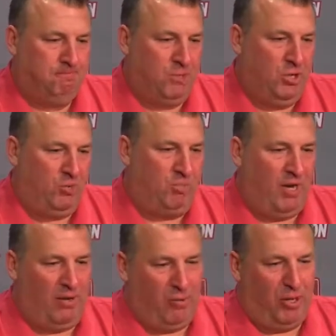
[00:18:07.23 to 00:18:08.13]
you know,
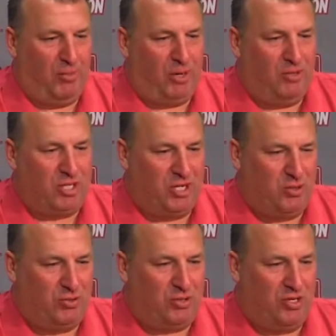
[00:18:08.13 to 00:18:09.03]
everybody would probably say
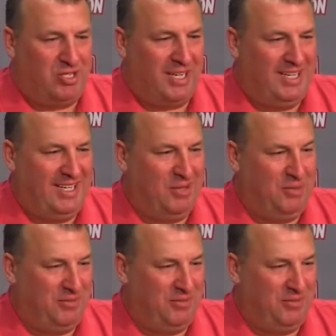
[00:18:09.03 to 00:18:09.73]
2:30 is ideal,